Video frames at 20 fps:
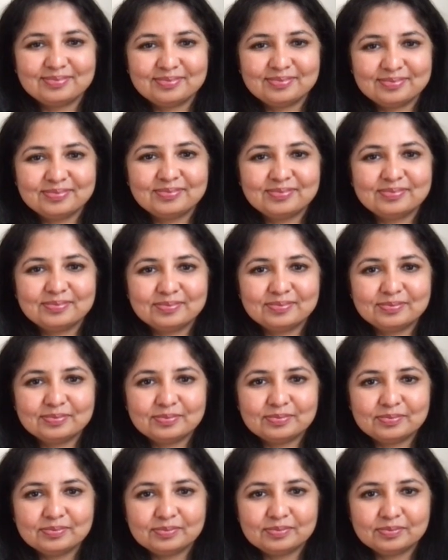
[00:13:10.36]

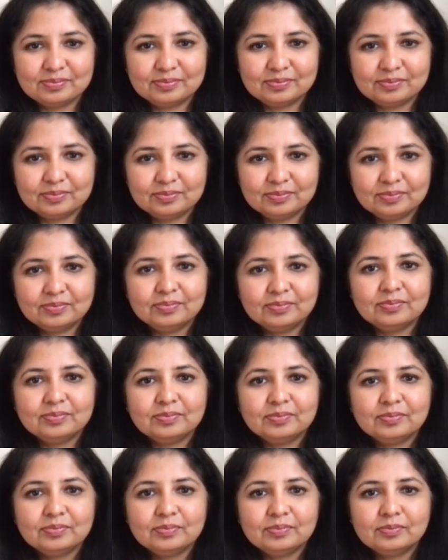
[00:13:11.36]

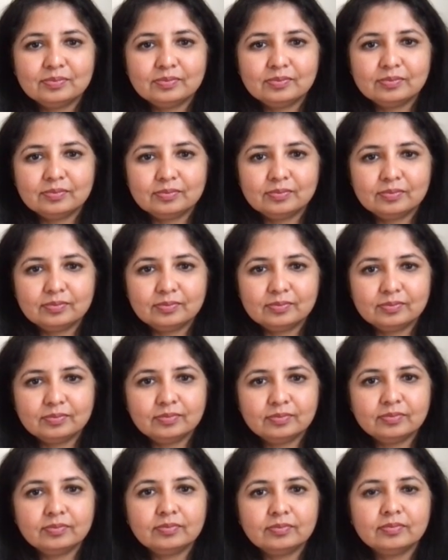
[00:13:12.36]

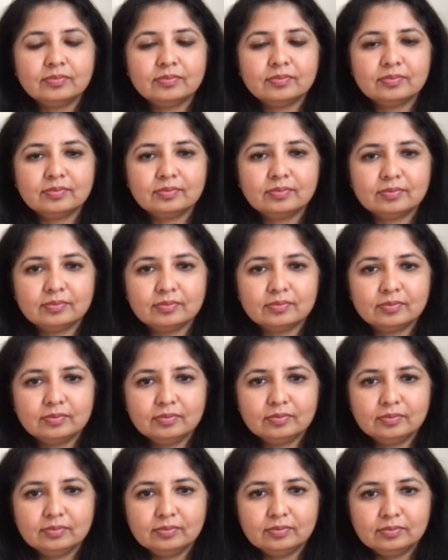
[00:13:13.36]

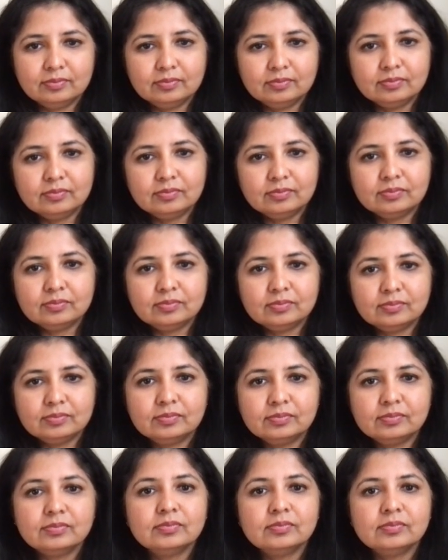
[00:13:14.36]
[no speech]